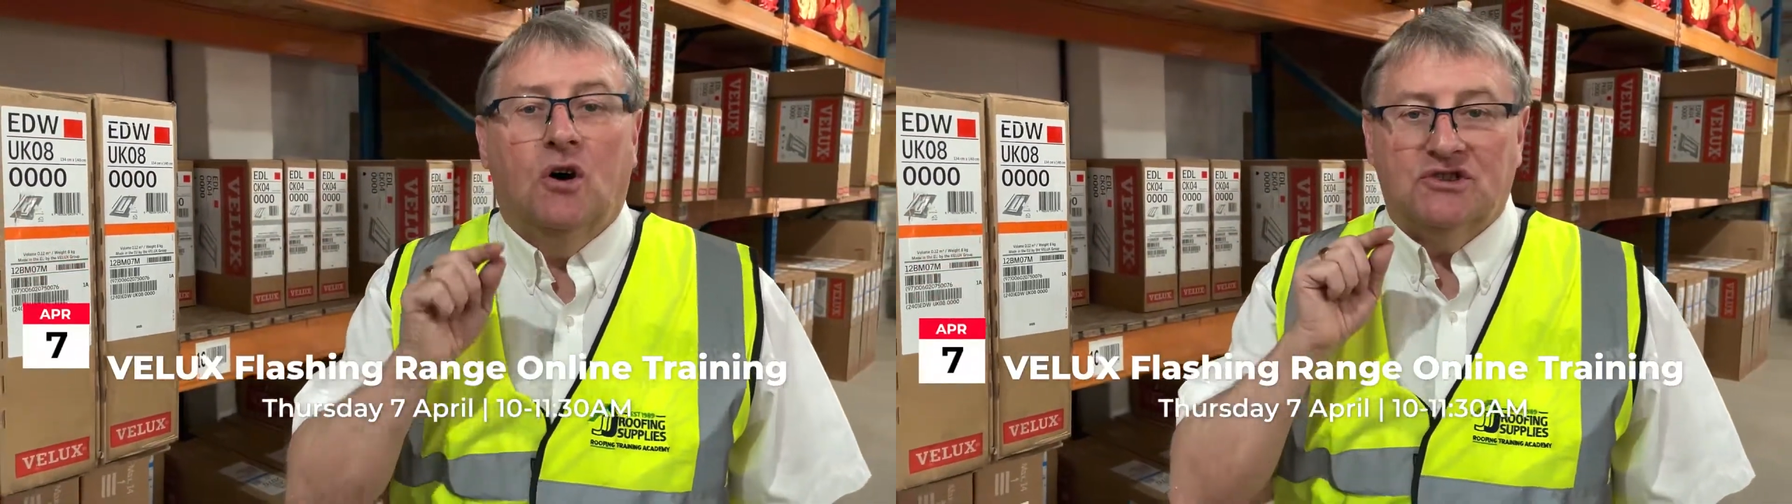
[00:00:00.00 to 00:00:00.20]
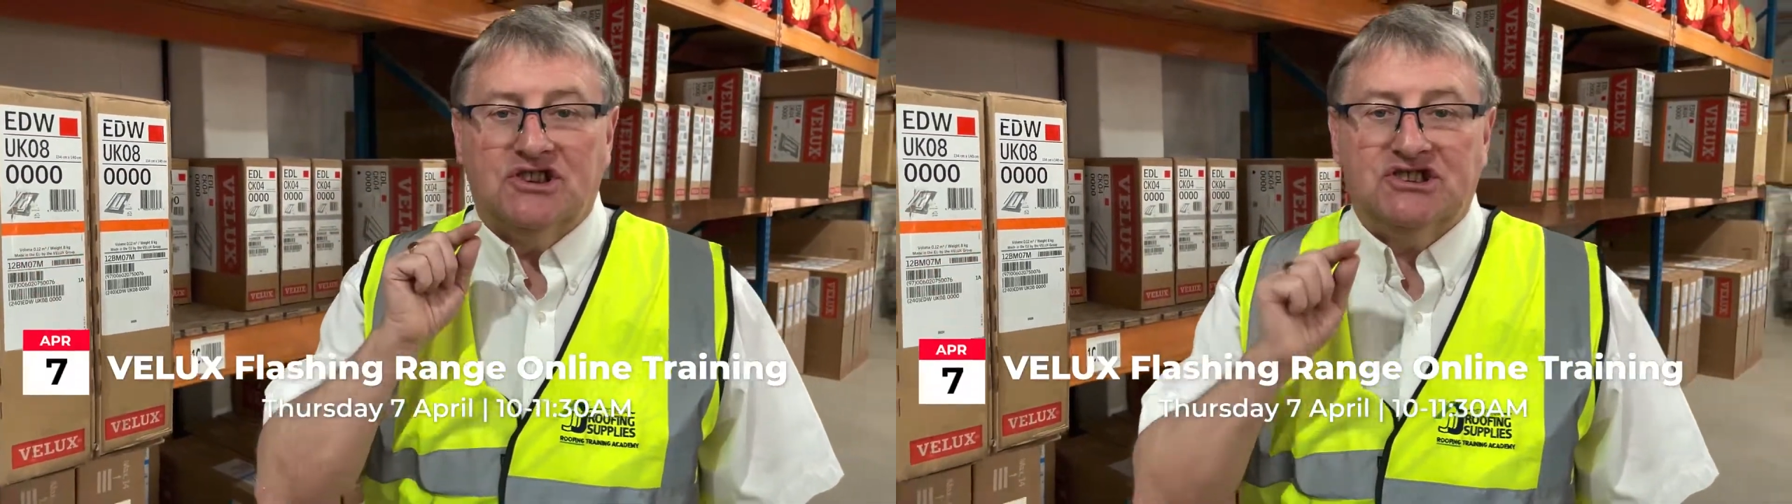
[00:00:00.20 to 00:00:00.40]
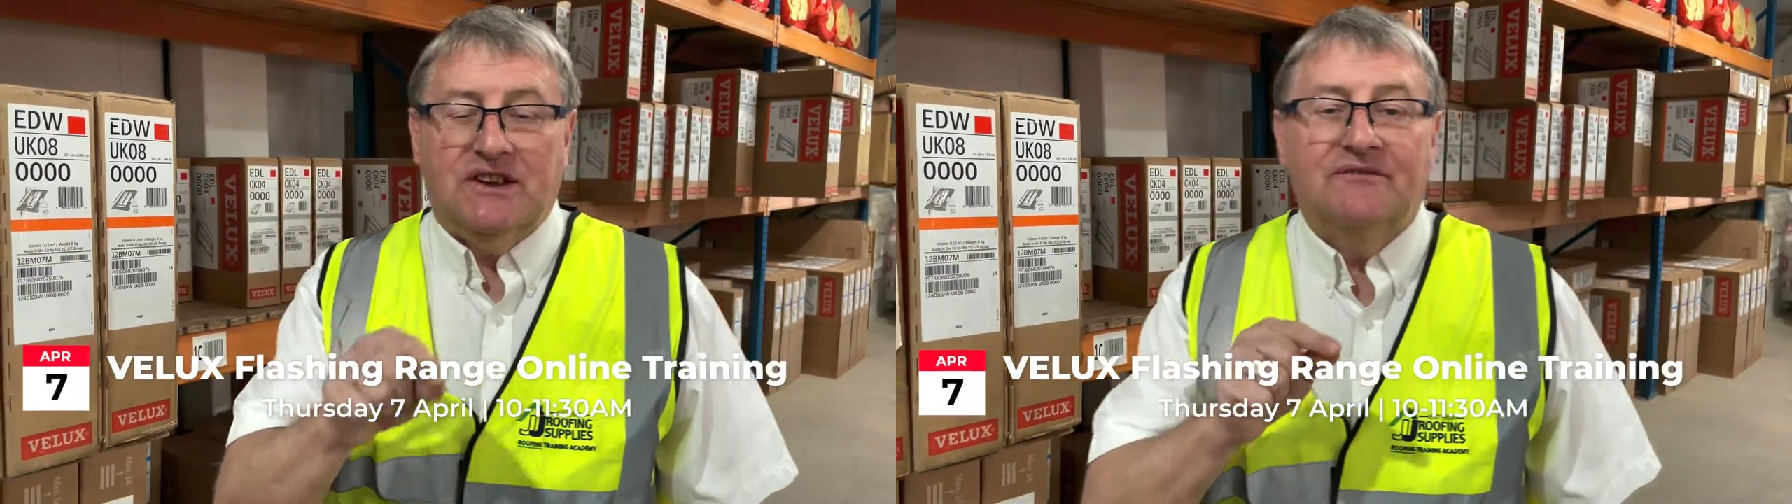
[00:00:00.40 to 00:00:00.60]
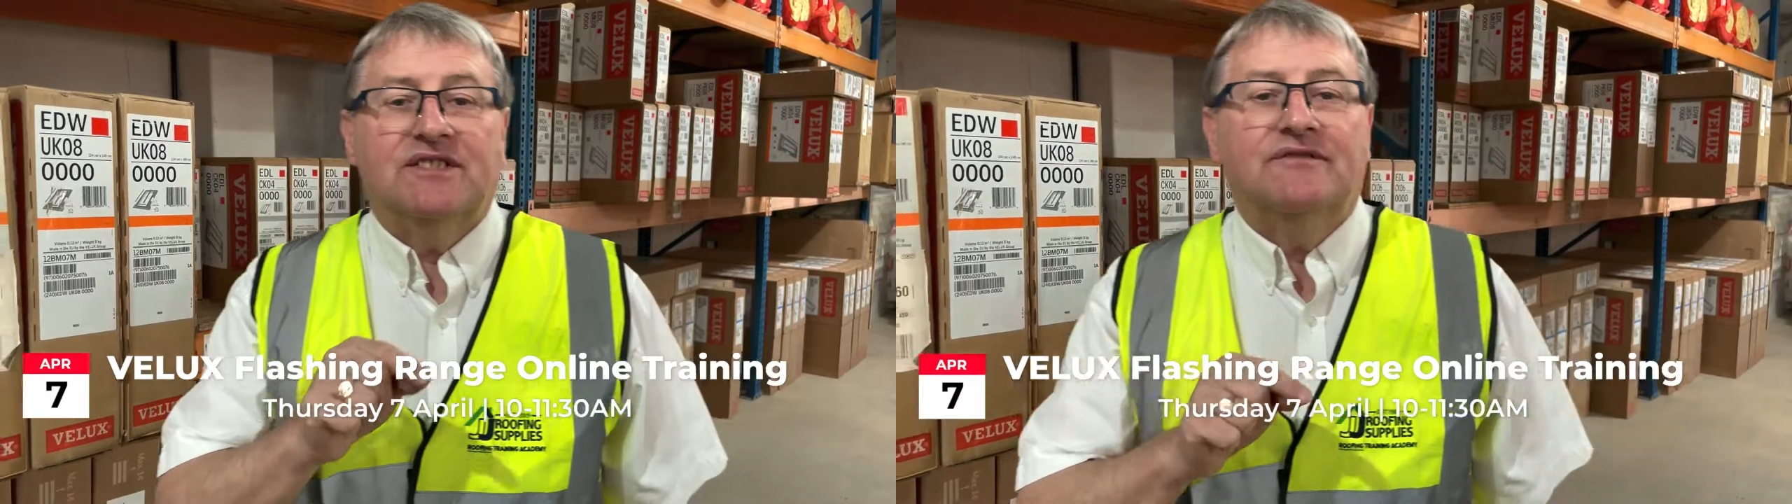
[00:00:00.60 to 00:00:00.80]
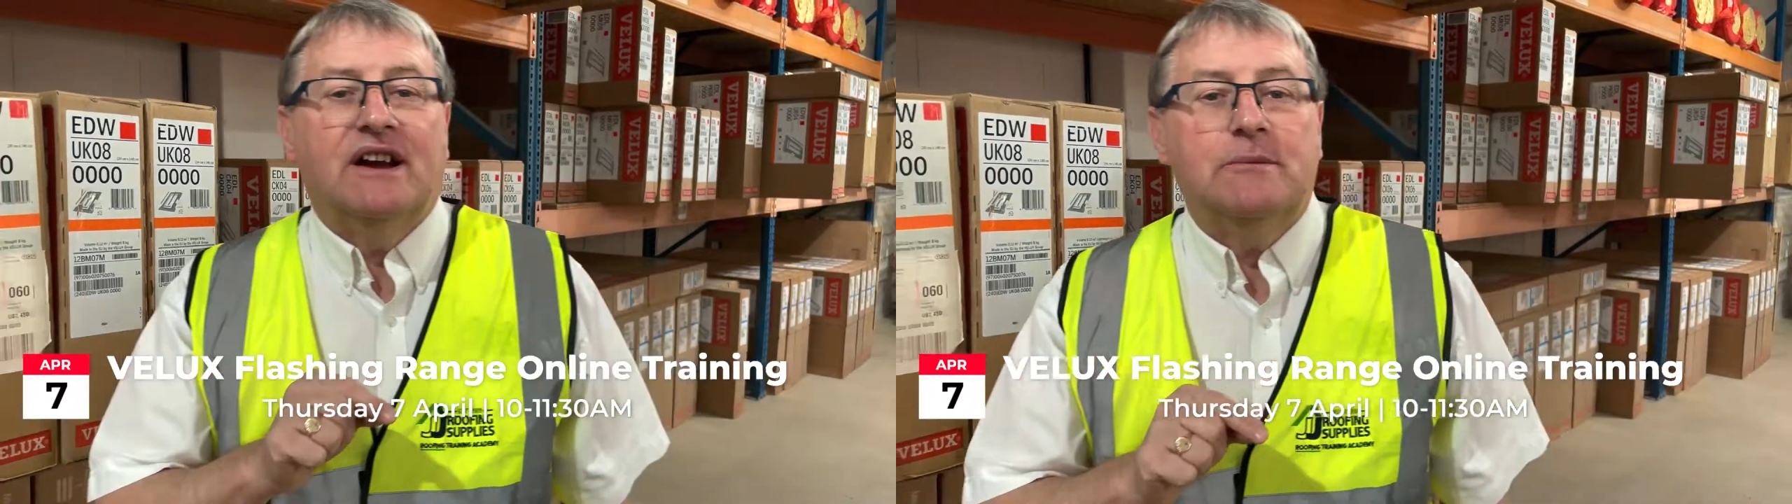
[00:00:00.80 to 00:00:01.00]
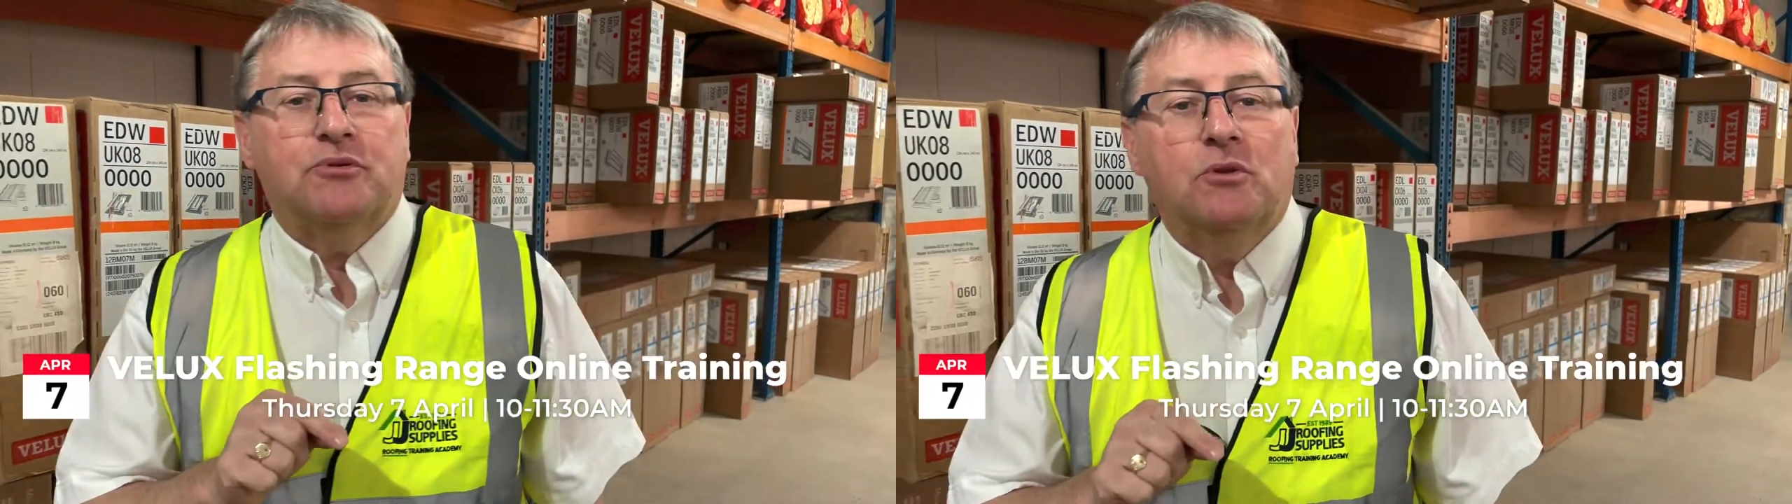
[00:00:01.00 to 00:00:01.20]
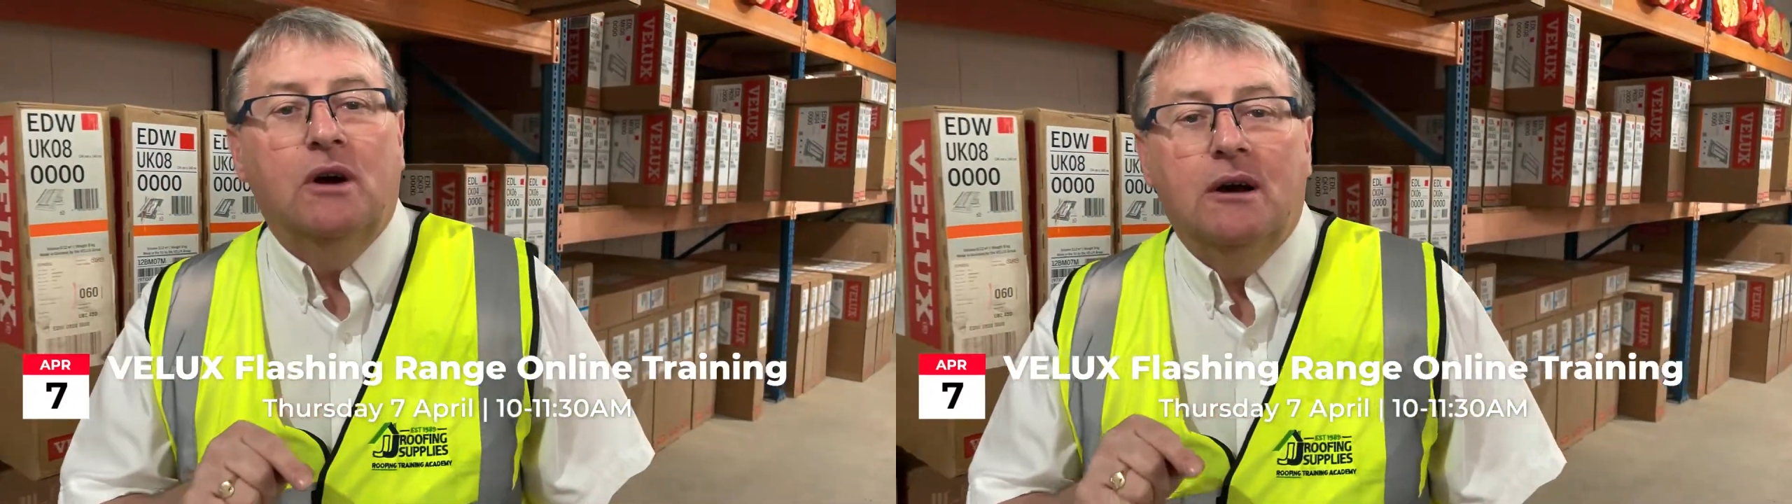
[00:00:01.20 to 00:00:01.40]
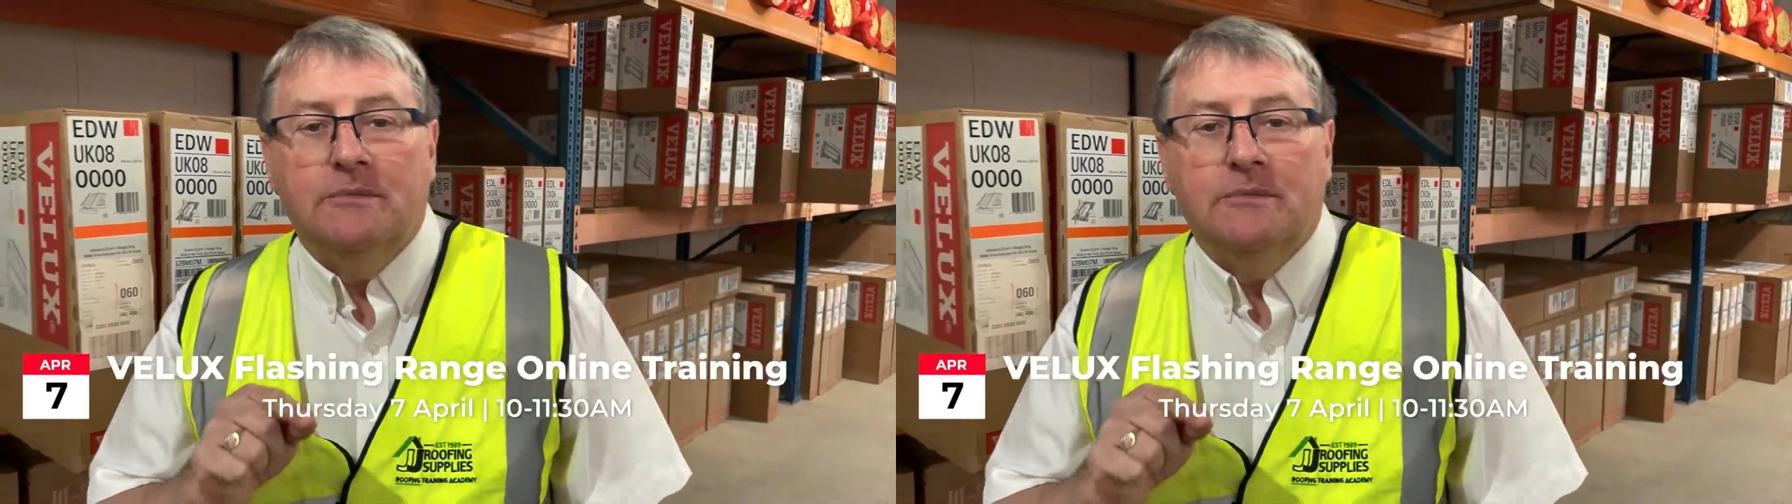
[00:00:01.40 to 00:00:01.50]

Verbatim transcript: on the 7th of April